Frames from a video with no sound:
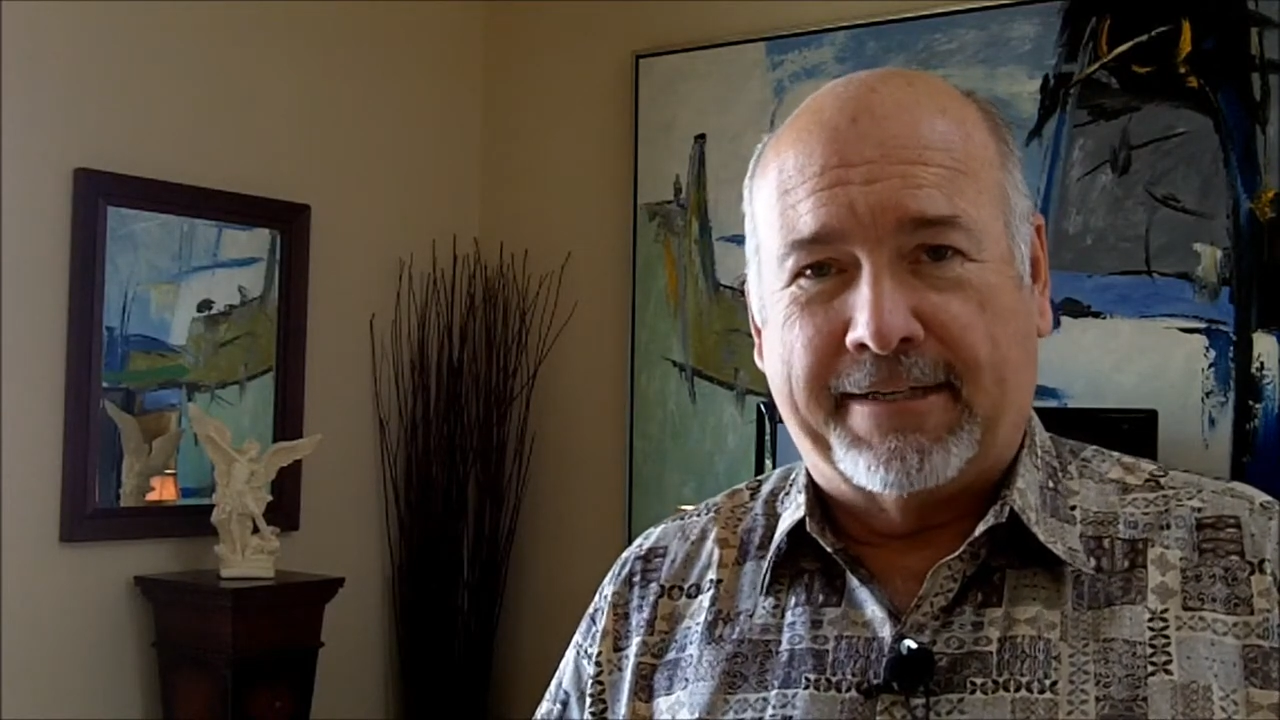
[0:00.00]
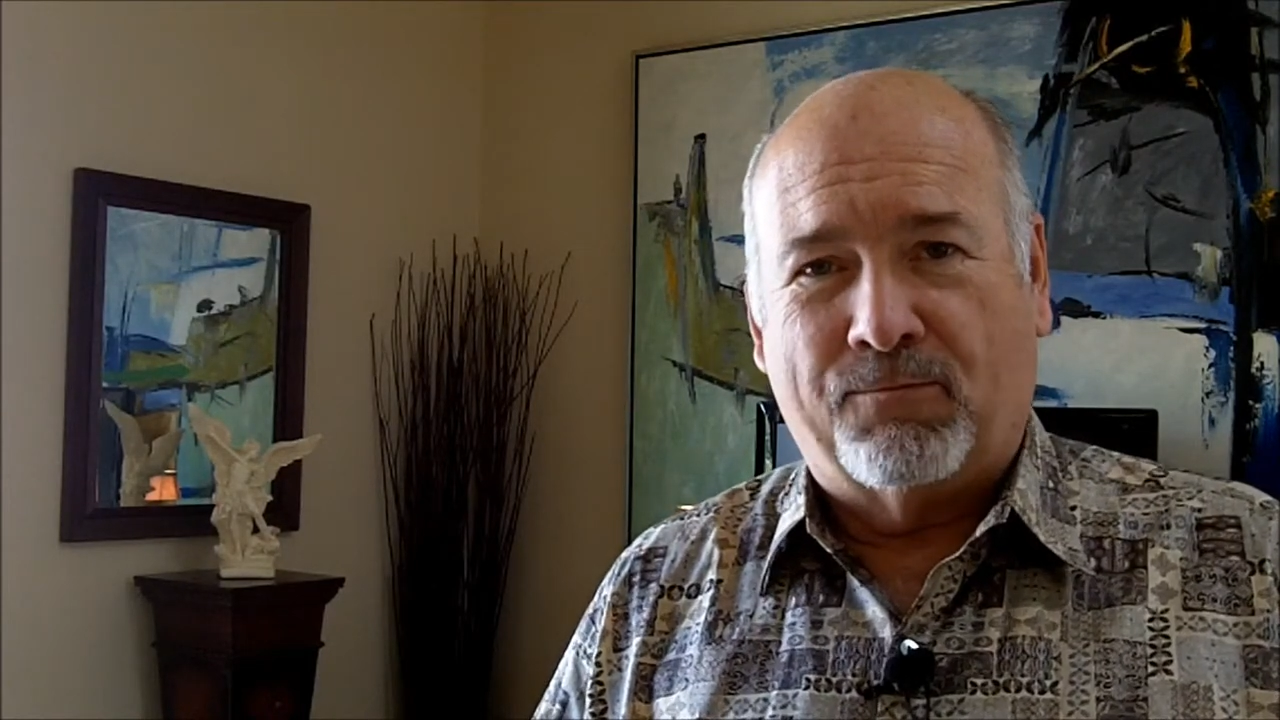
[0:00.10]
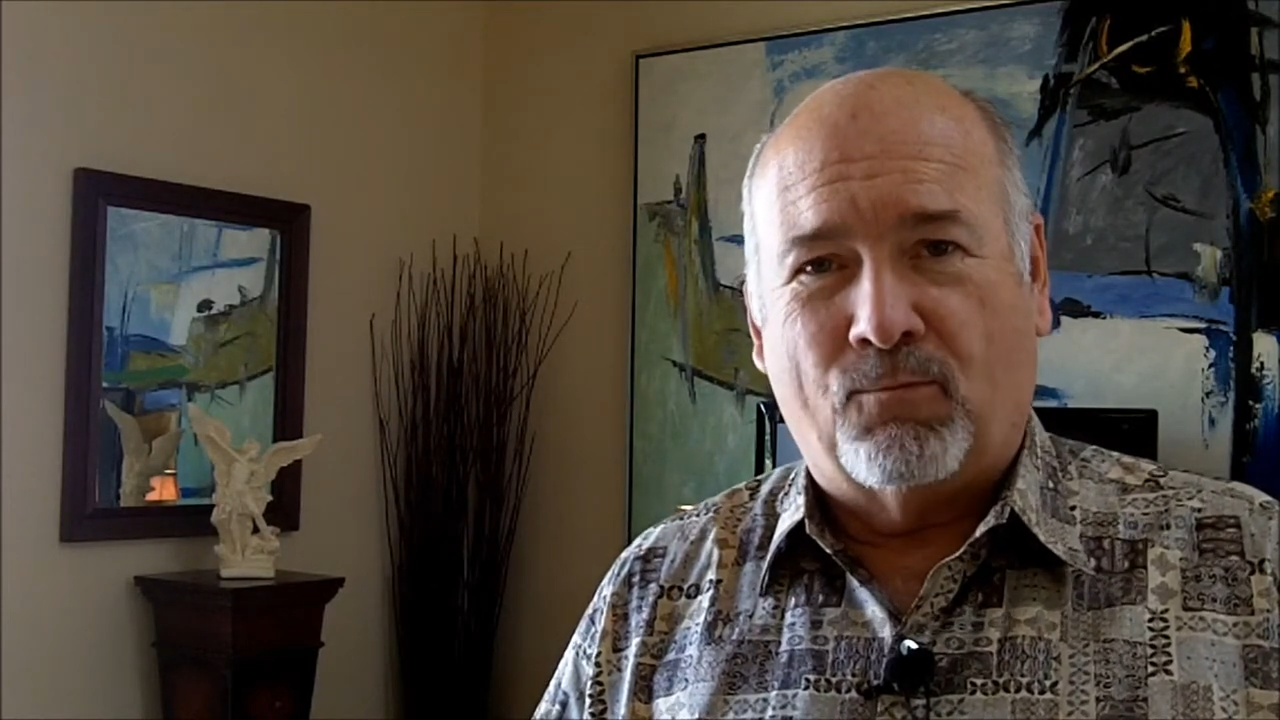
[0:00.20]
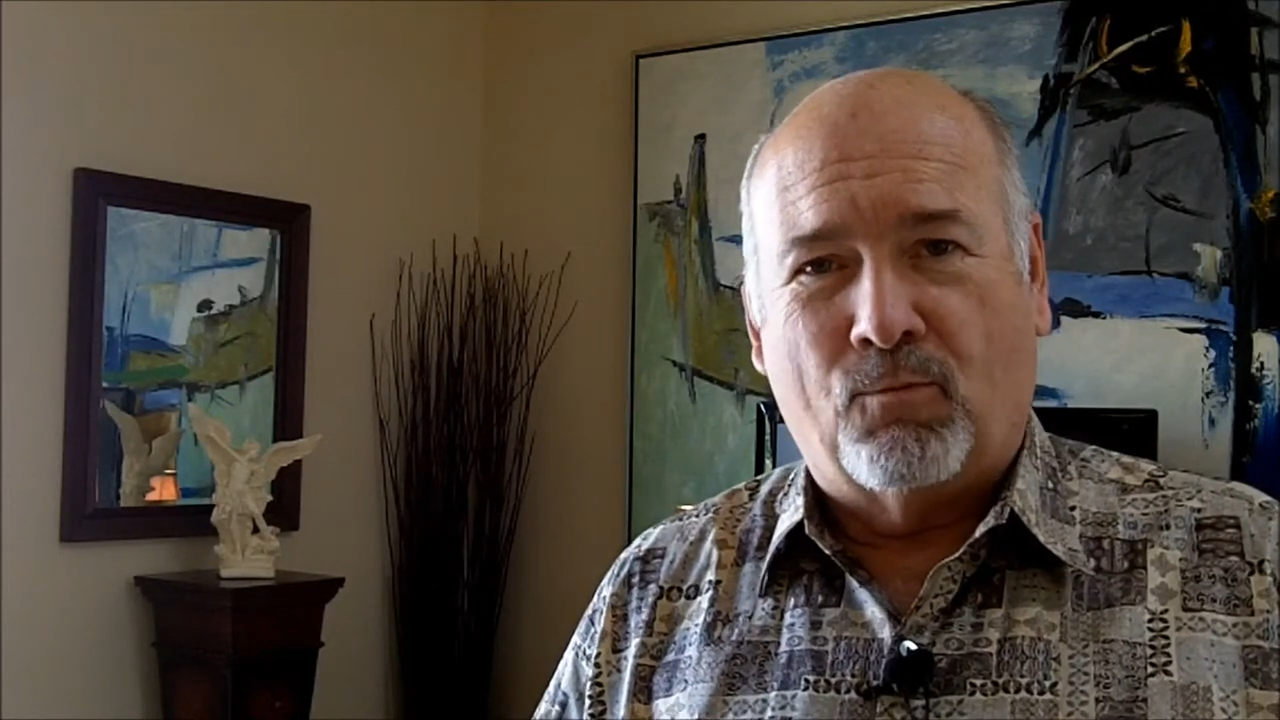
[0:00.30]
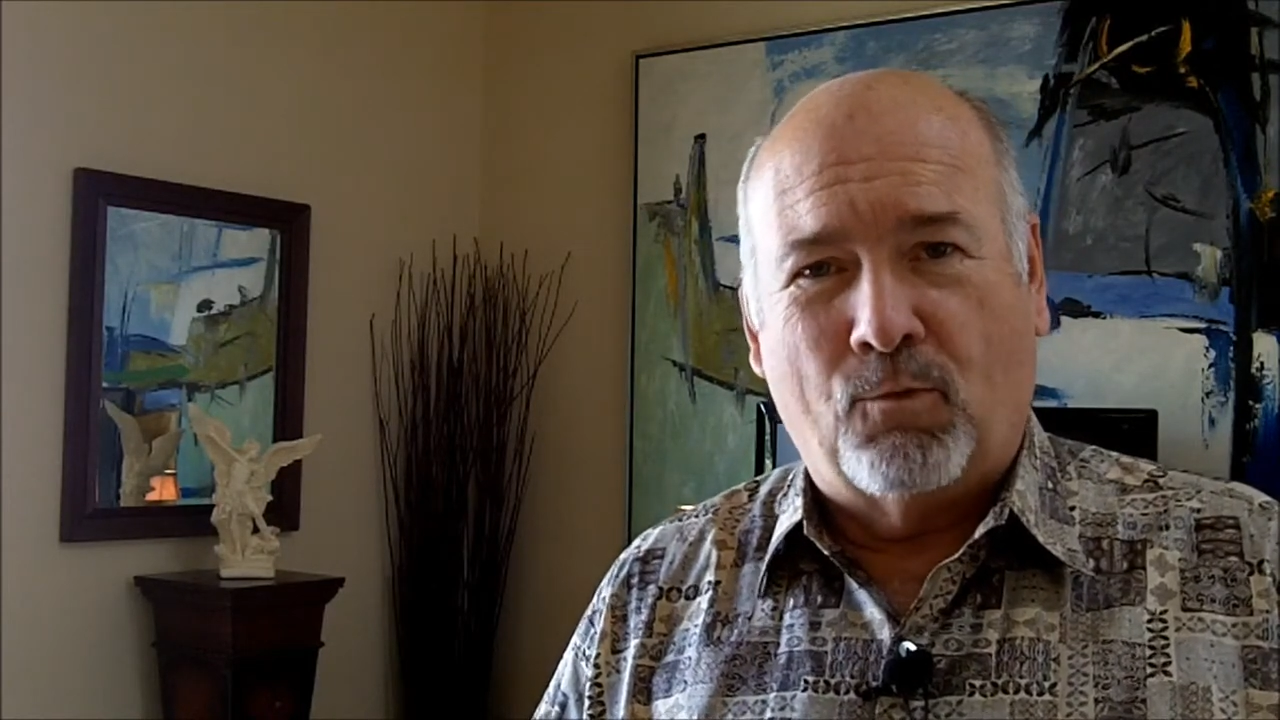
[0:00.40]
a
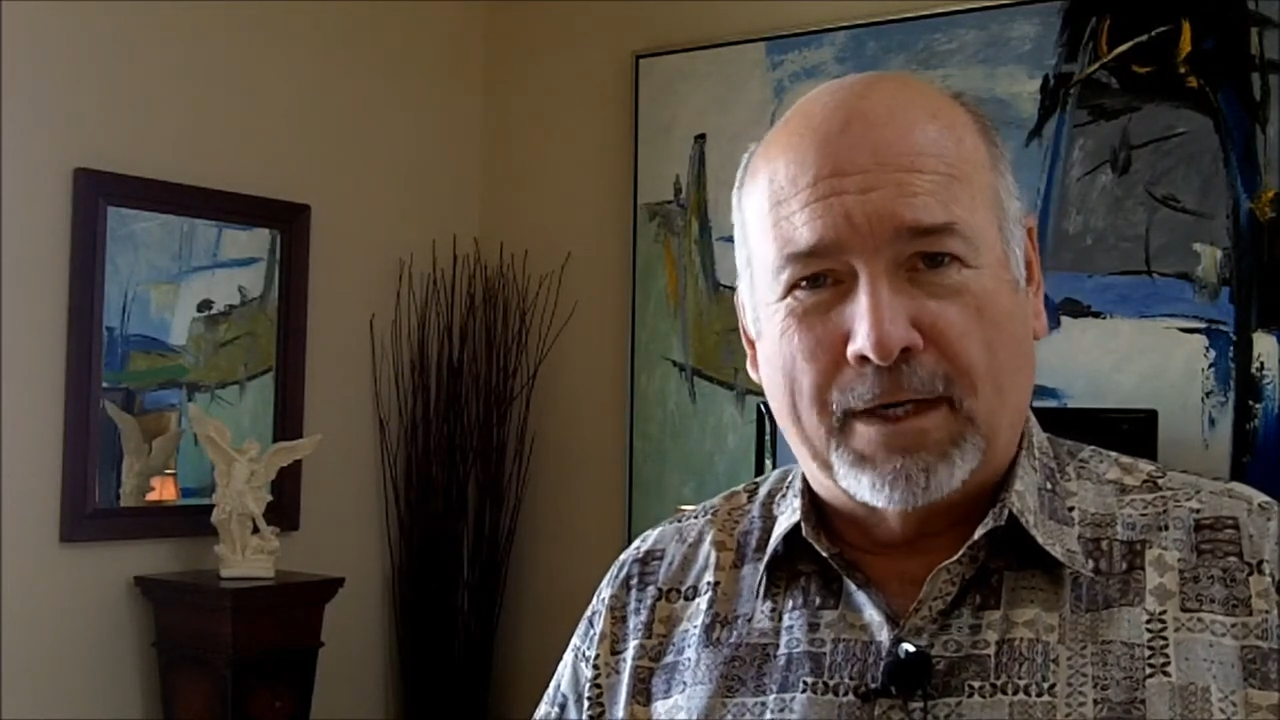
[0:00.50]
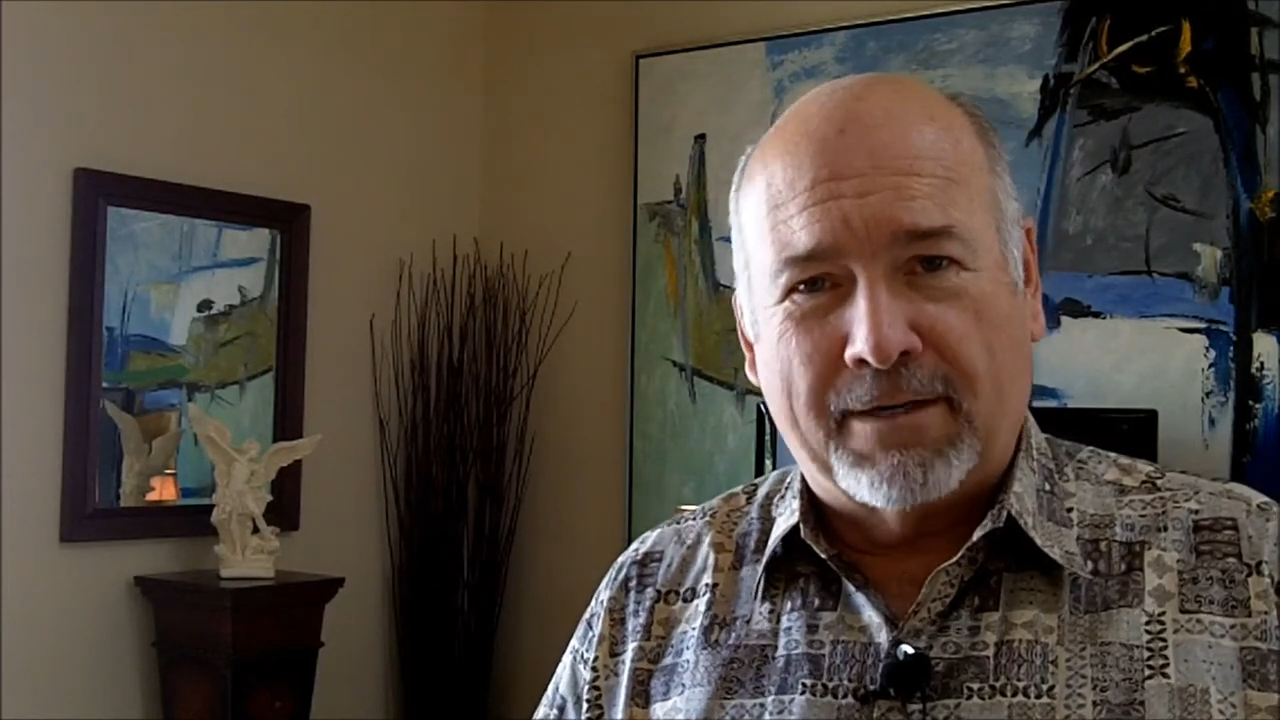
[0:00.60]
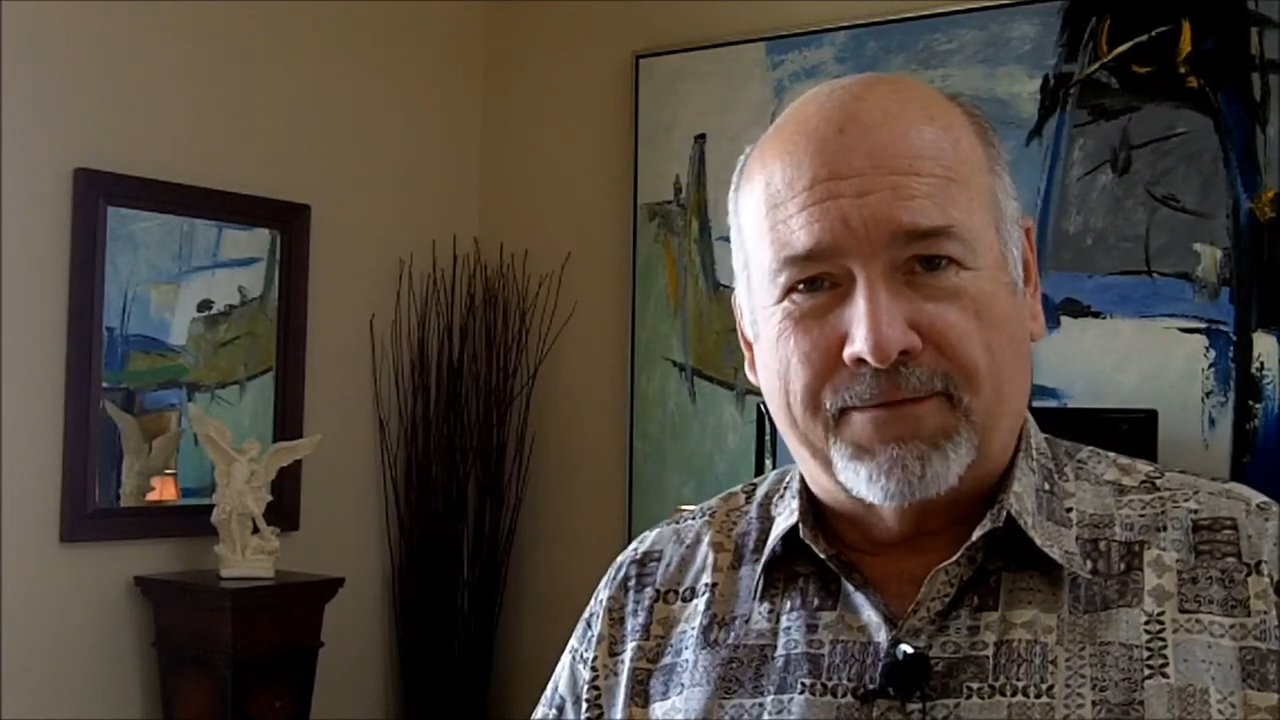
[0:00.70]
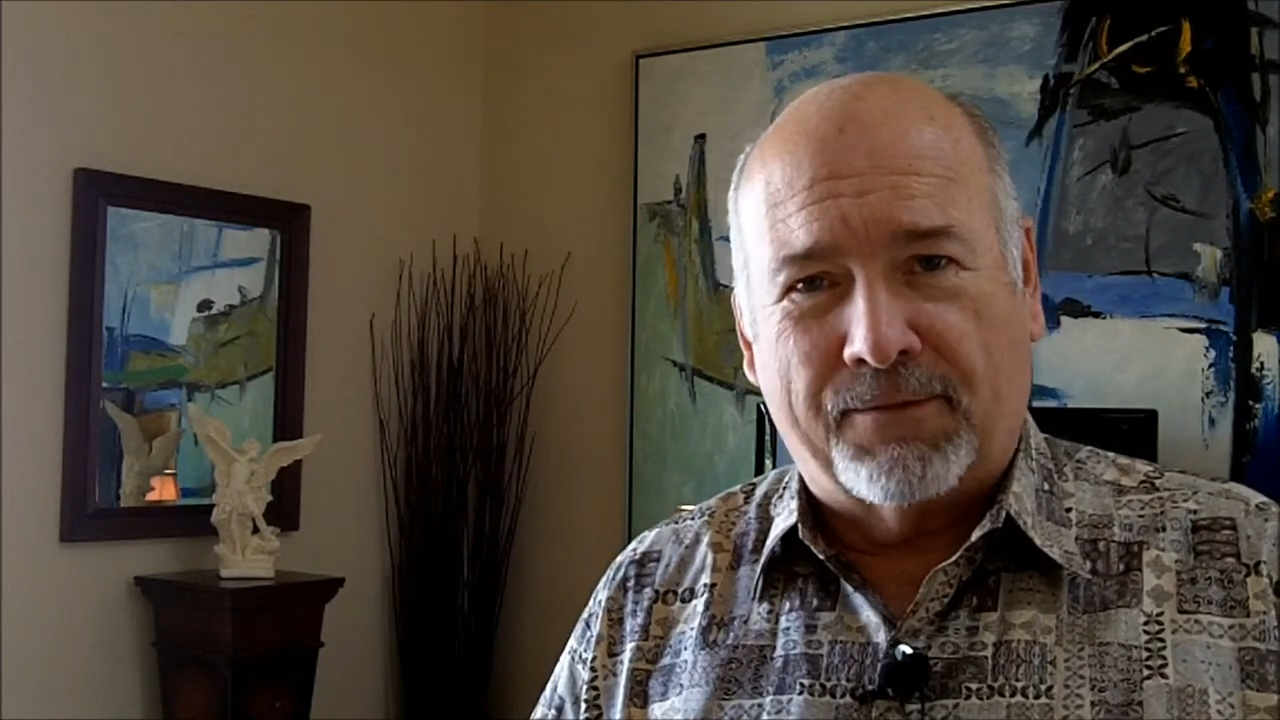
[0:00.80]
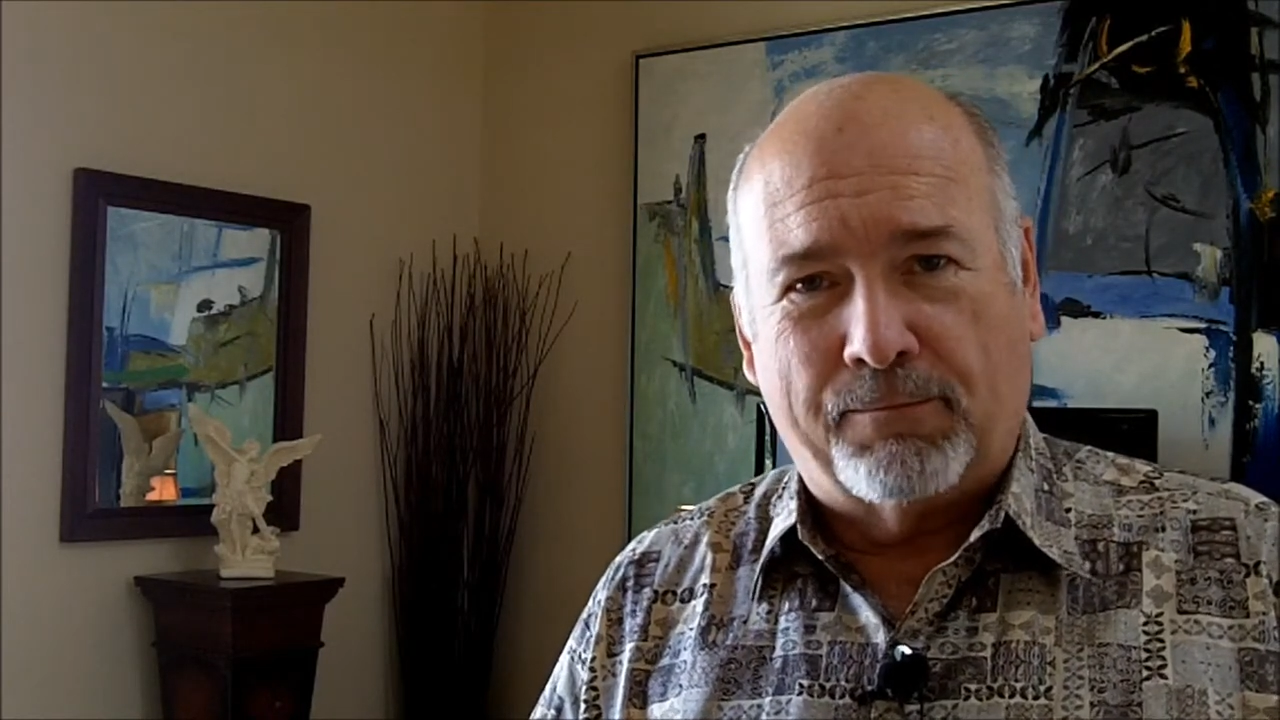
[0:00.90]

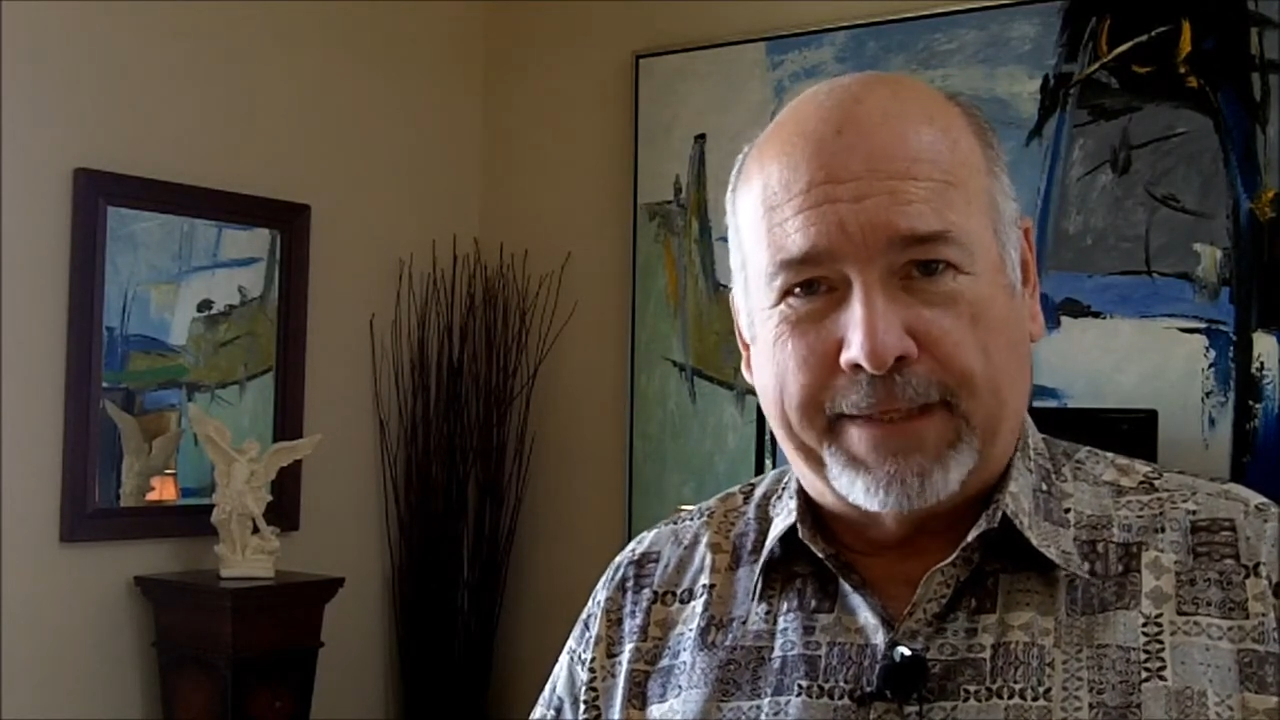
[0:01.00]
wonderful